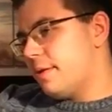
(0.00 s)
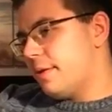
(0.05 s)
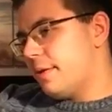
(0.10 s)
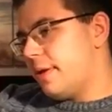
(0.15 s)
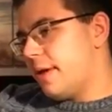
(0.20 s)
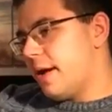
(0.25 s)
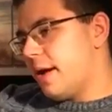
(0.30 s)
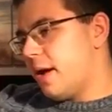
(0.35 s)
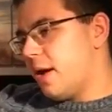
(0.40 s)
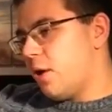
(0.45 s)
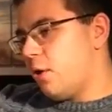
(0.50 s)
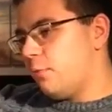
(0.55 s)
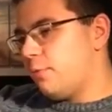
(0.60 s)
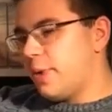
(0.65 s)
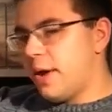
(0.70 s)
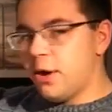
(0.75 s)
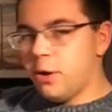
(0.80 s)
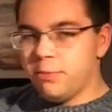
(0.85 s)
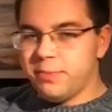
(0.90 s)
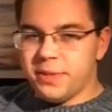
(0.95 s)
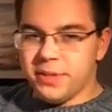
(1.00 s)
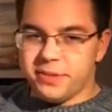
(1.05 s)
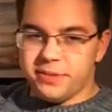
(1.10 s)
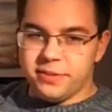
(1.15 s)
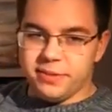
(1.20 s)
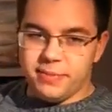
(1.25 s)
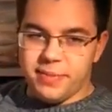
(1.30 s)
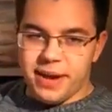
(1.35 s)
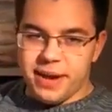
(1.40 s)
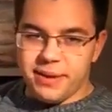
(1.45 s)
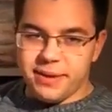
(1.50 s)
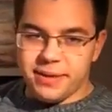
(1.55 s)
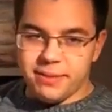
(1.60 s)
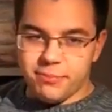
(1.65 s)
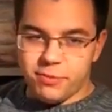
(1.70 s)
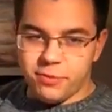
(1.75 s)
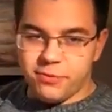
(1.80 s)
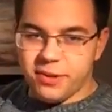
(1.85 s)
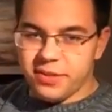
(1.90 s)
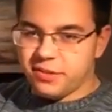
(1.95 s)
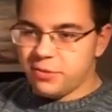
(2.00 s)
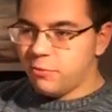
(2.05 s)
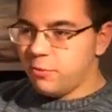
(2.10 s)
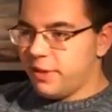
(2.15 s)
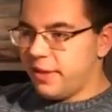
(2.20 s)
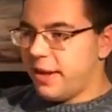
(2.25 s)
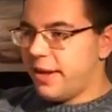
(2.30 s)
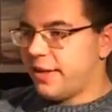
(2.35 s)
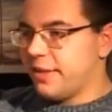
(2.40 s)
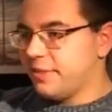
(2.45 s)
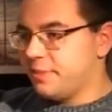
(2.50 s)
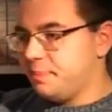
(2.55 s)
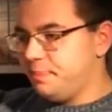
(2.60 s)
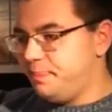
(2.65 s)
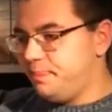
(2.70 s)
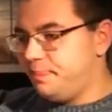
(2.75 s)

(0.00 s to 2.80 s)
yeah, I hope that my professor will like it.